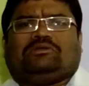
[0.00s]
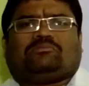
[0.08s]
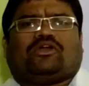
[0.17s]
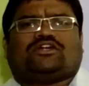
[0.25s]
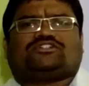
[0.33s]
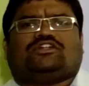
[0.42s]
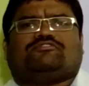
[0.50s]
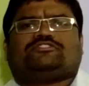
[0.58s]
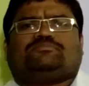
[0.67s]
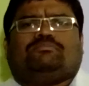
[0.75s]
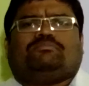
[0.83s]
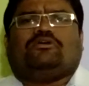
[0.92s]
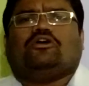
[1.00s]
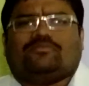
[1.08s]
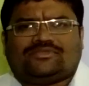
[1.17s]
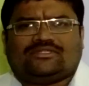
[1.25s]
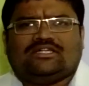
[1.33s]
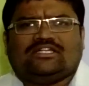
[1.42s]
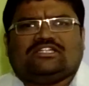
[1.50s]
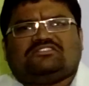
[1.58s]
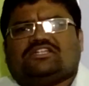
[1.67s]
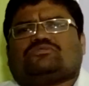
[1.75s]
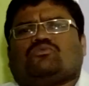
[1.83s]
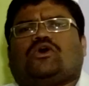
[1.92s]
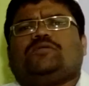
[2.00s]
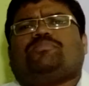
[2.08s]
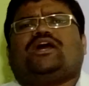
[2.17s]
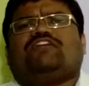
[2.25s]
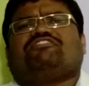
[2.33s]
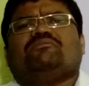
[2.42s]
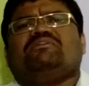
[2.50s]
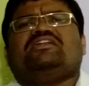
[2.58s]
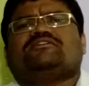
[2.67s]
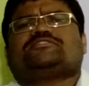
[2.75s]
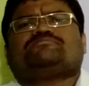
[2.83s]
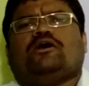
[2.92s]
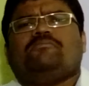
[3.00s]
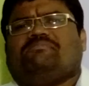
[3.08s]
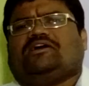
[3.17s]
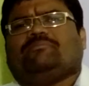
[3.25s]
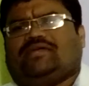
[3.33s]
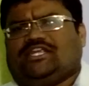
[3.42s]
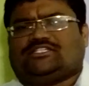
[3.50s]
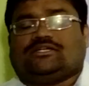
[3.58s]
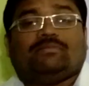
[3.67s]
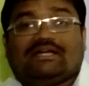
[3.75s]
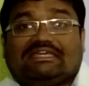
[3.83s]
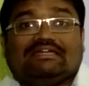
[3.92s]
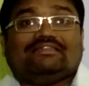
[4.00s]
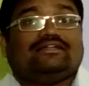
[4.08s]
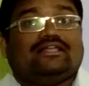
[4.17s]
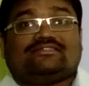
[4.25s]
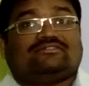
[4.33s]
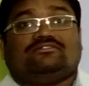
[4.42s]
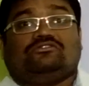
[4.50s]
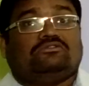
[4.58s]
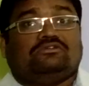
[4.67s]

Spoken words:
production of sperms. Just 1.5 million sperm per minute, but here there is